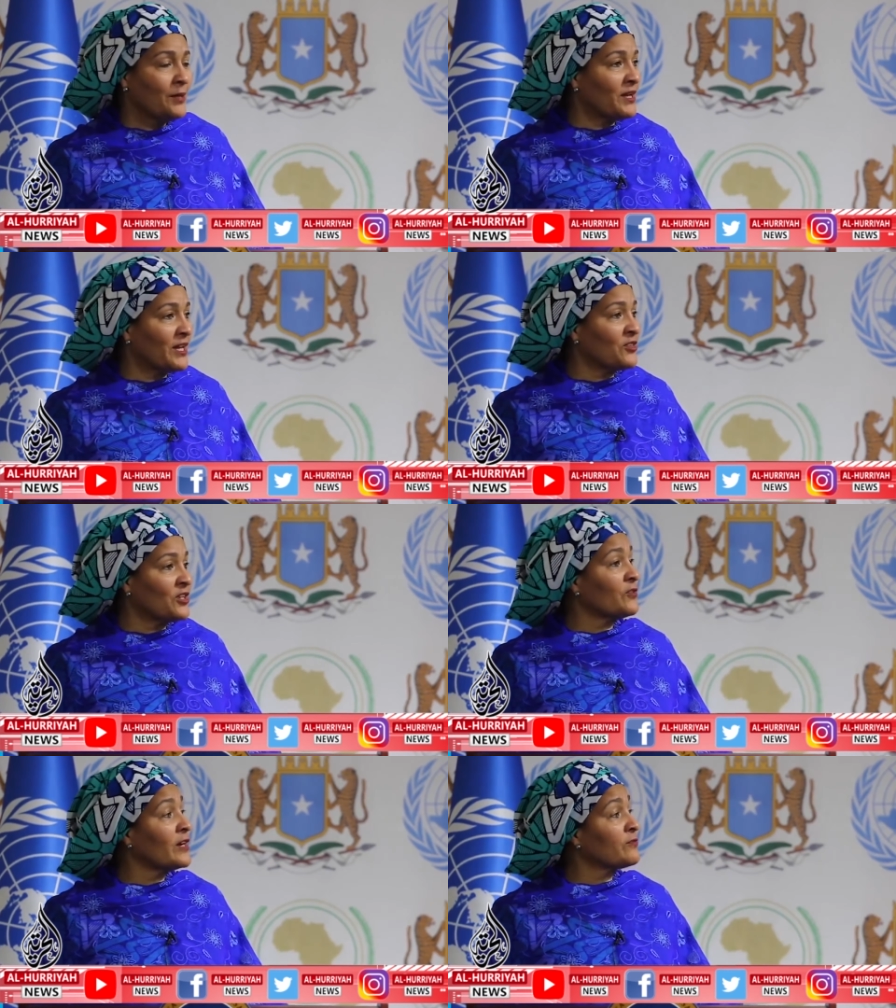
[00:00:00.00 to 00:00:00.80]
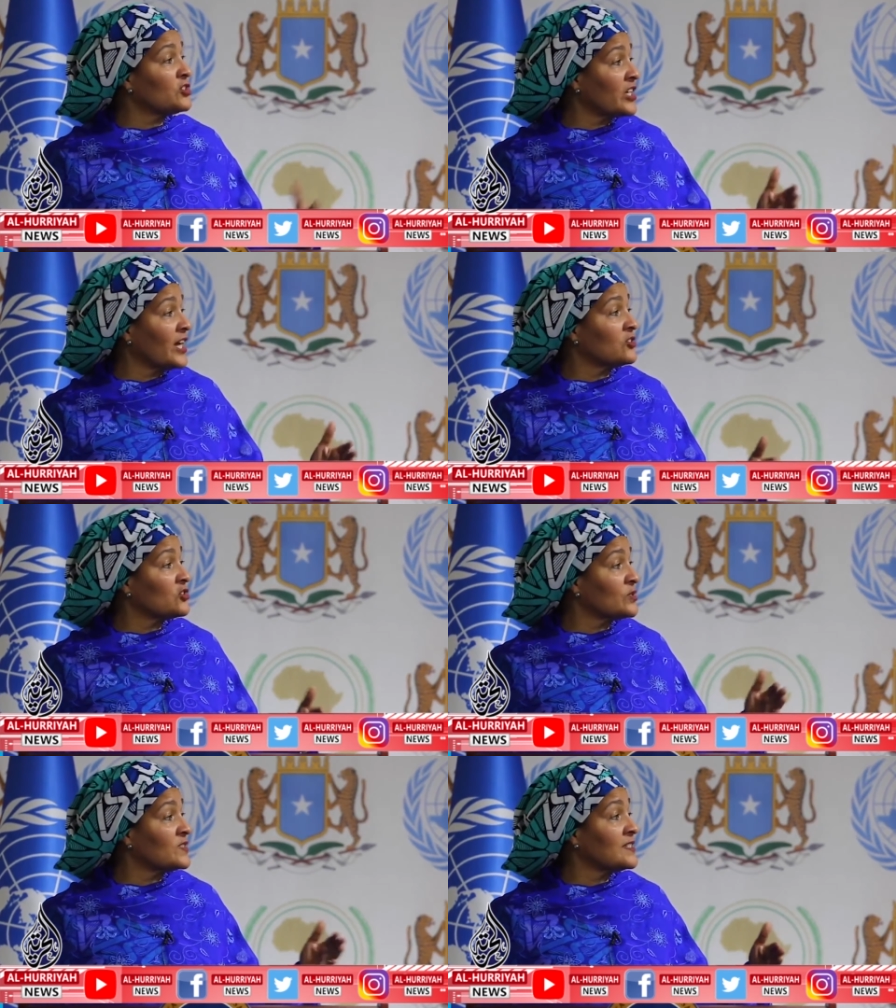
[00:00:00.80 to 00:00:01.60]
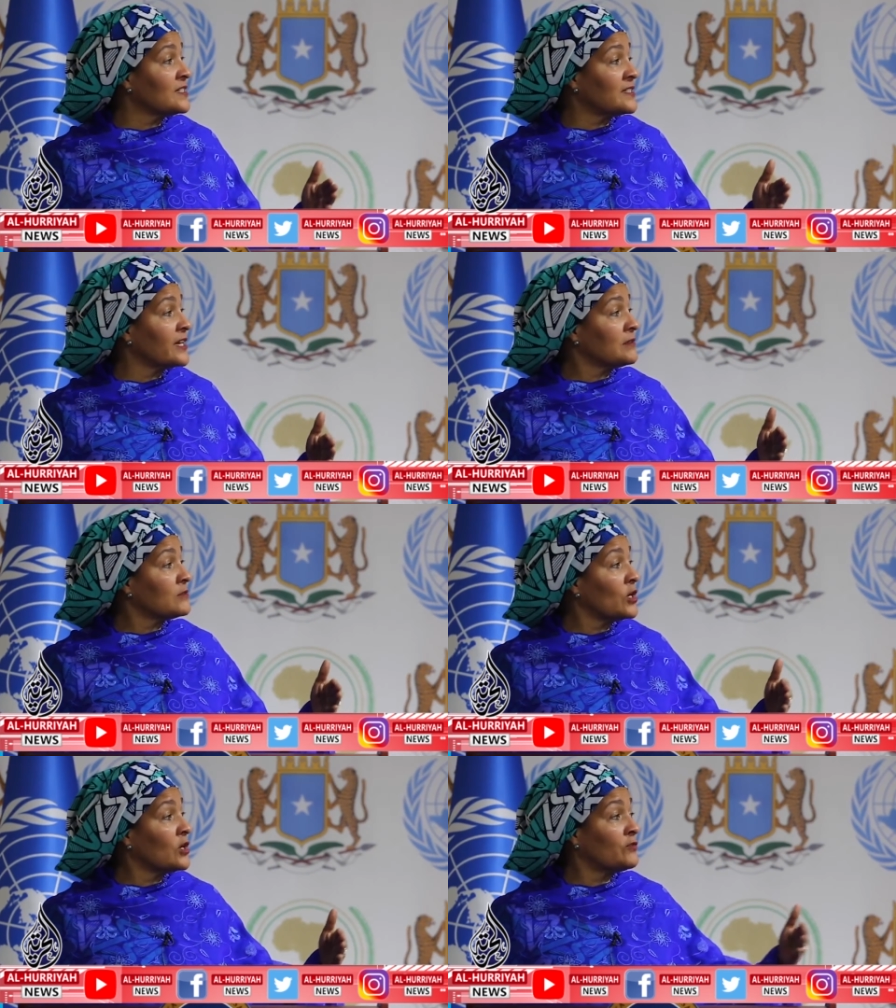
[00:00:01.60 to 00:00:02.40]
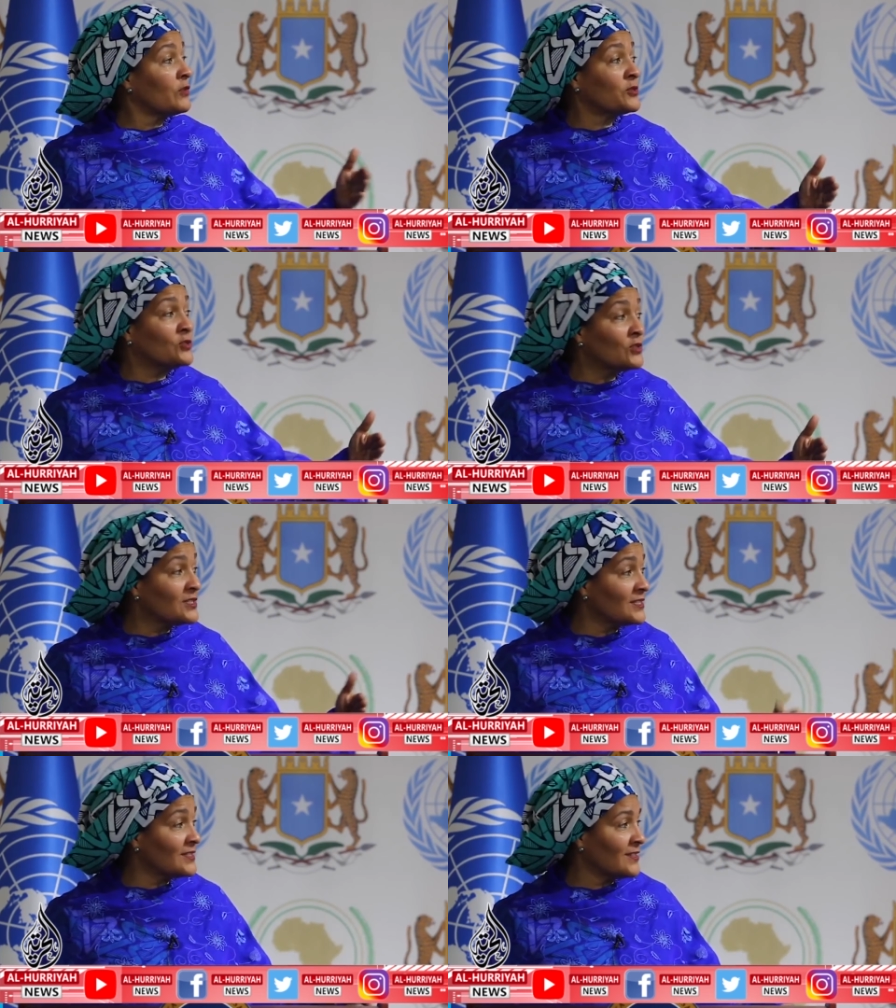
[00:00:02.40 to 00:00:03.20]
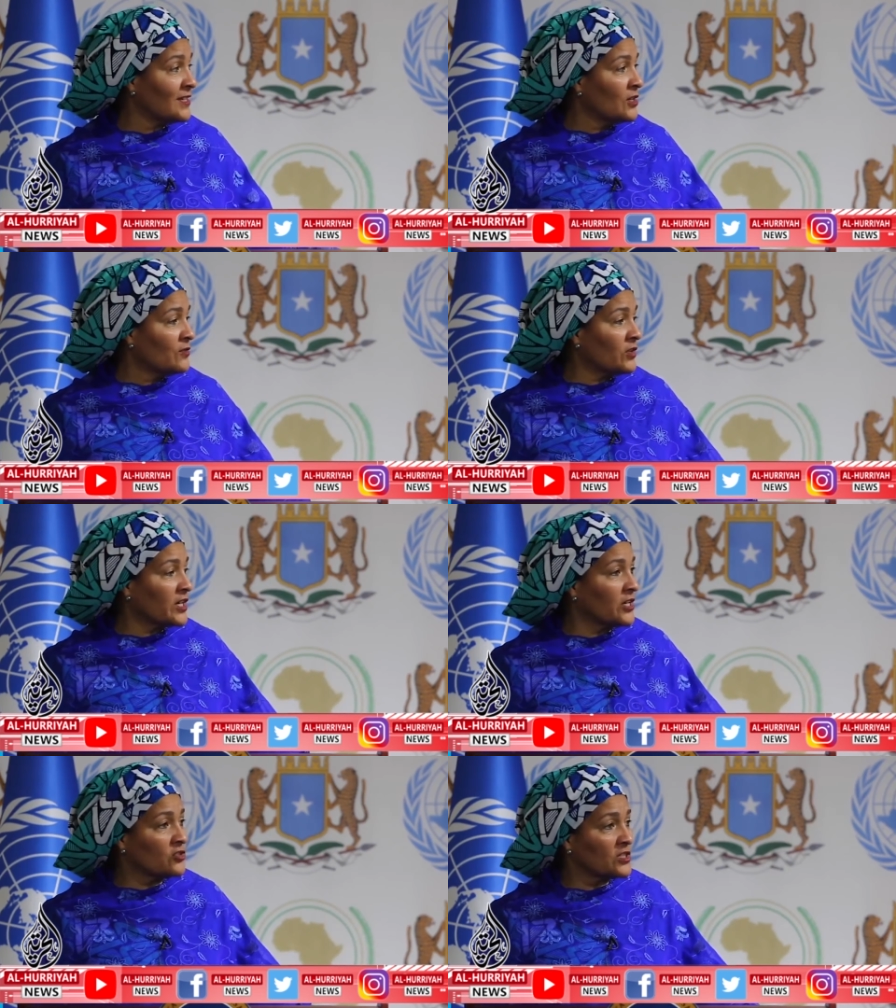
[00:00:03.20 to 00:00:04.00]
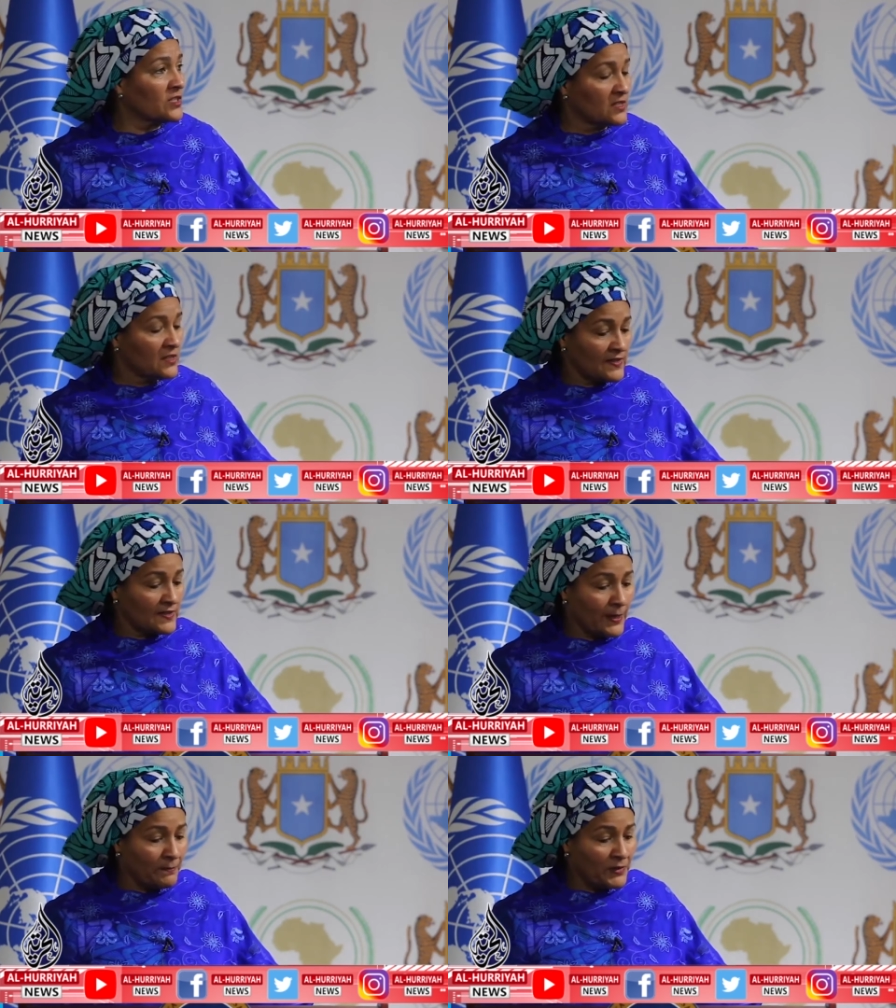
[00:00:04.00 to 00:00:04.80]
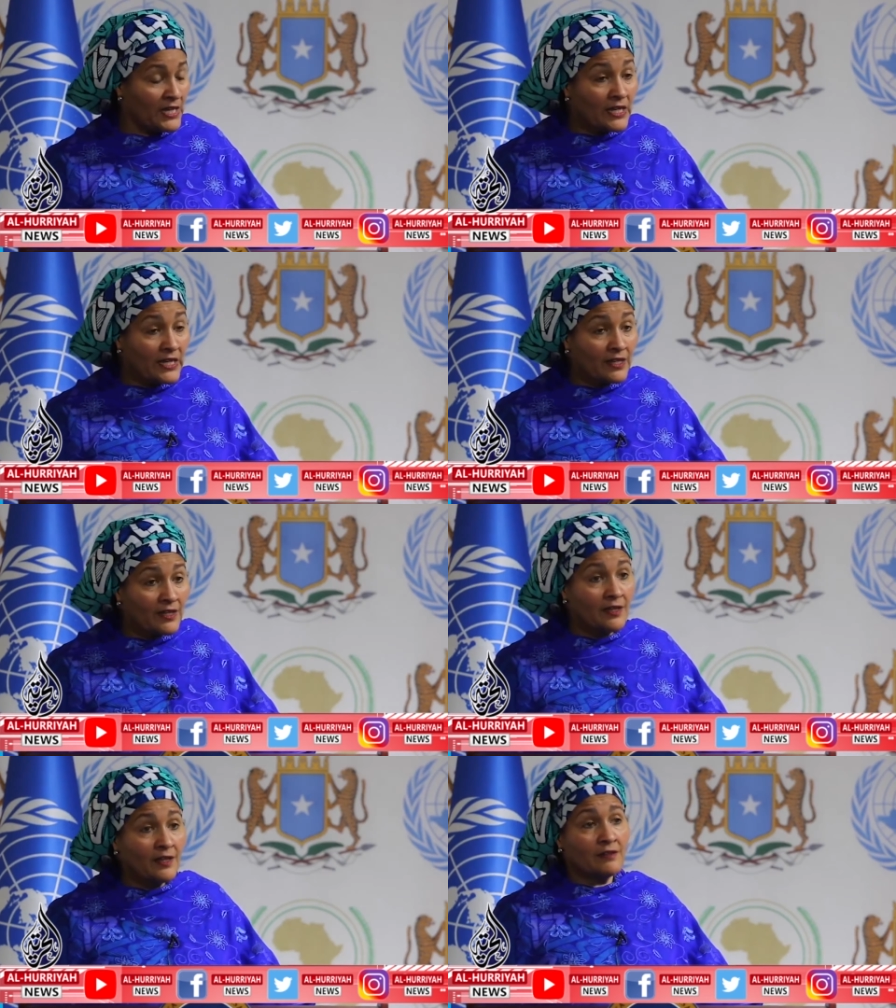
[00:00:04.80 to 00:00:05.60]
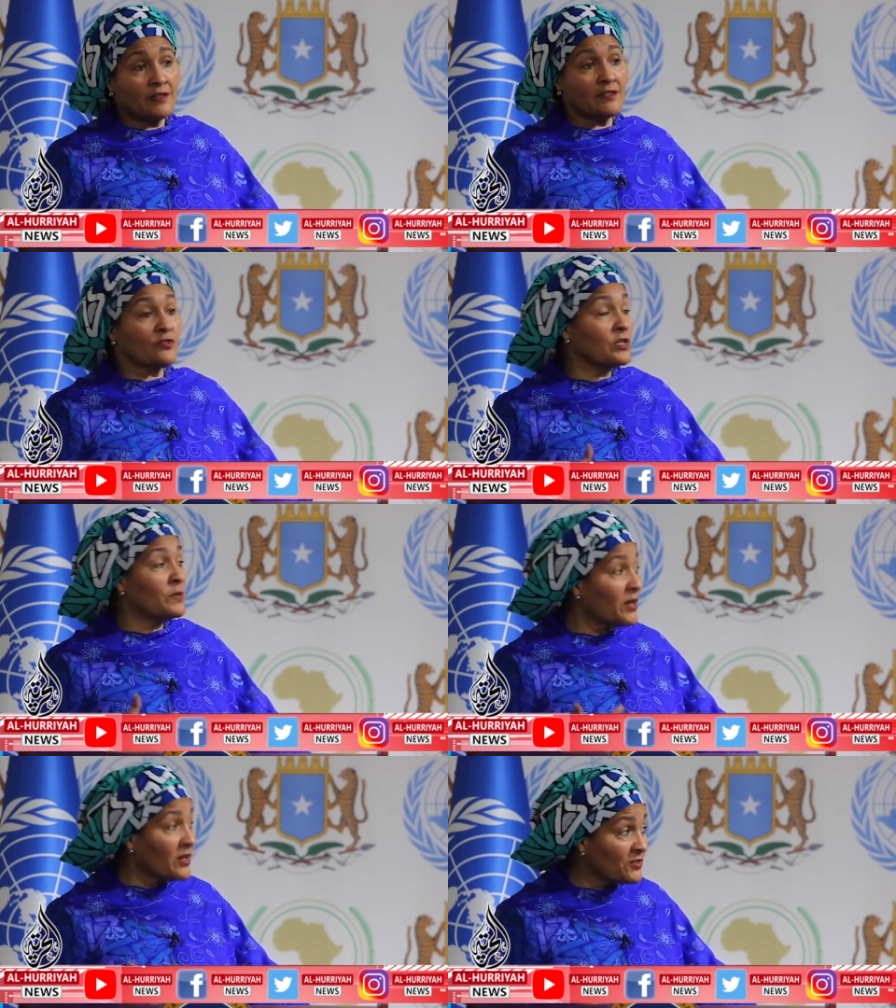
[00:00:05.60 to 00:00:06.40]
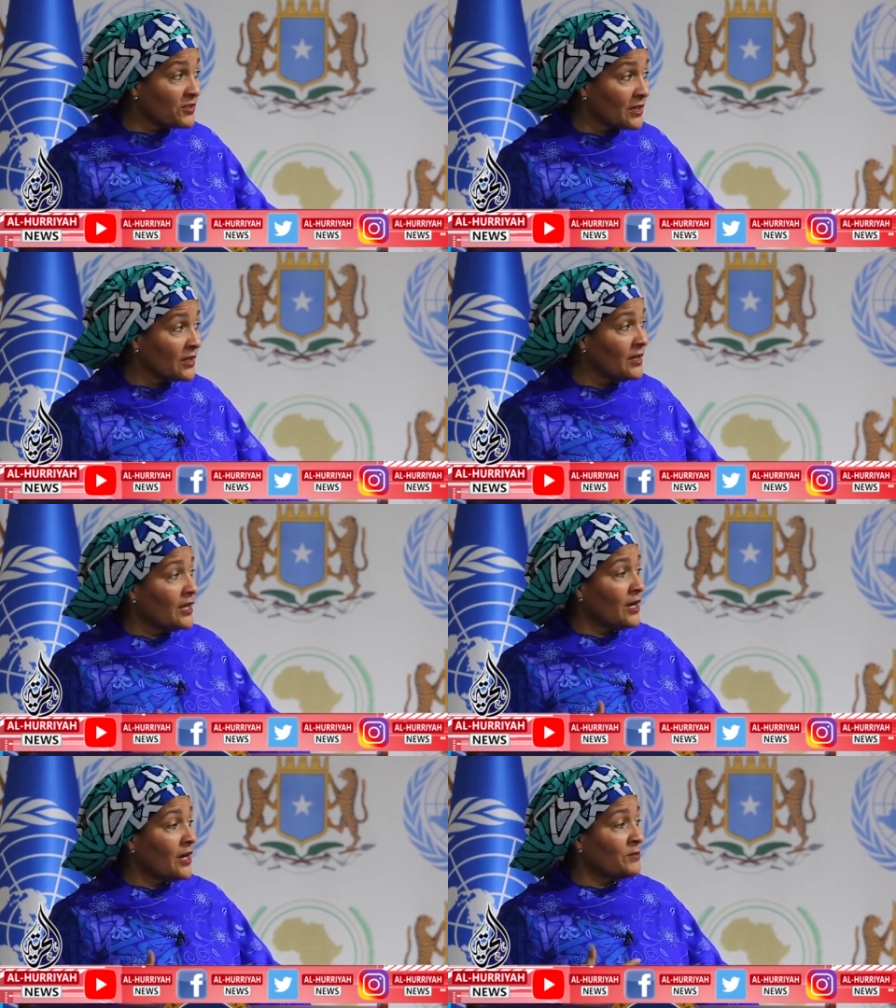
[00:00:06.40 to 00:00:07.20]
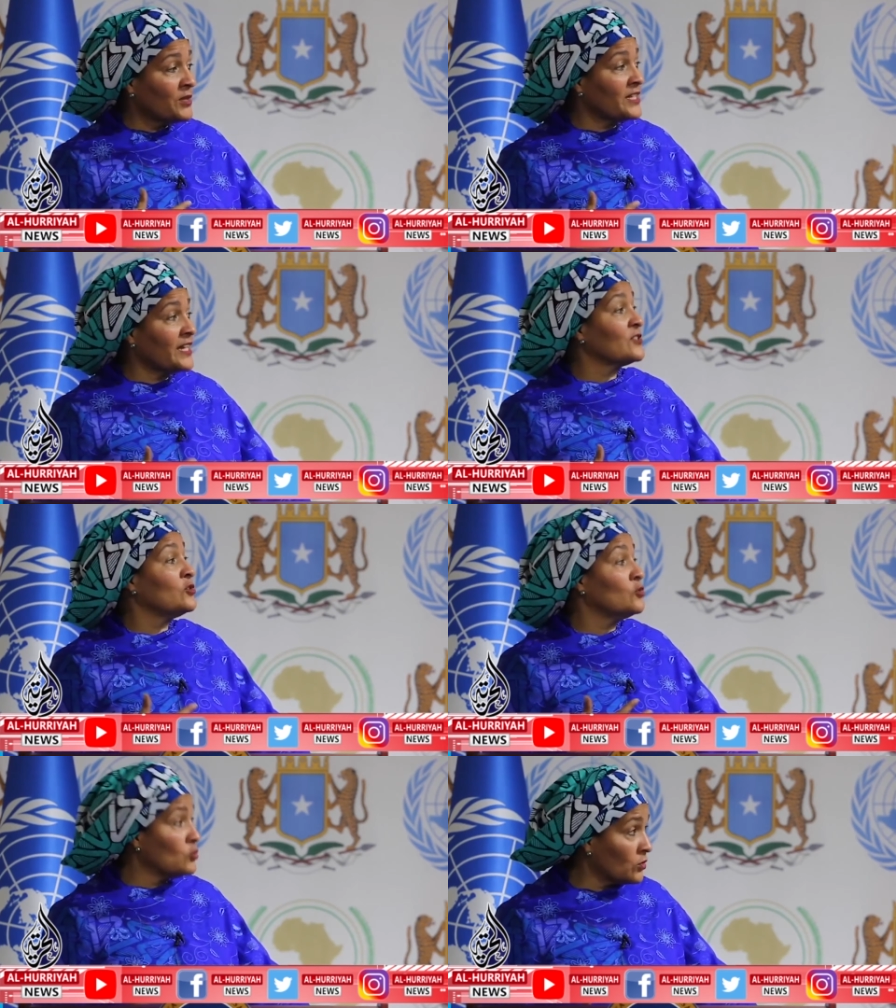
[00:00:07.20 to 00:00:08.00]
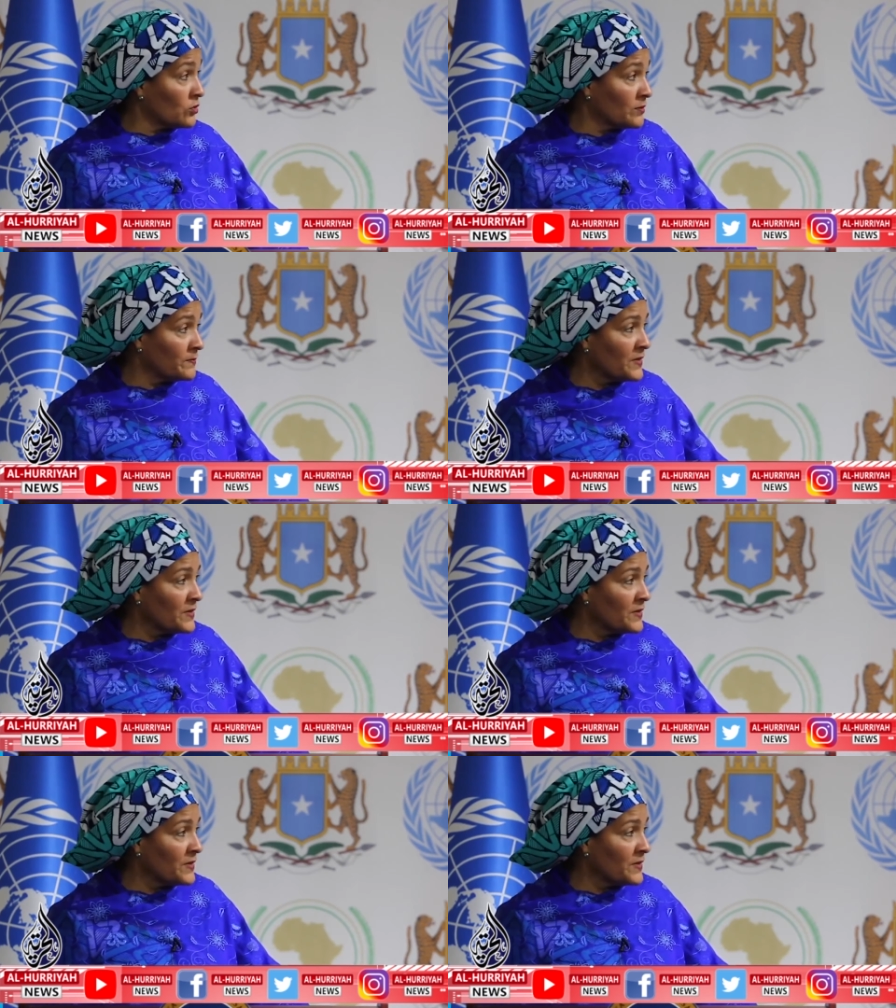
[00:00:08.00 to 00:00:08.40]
But I think for every challenge we see 10, 12 opportunities for a country that is healing, that is rebirthing, that has a new dawn.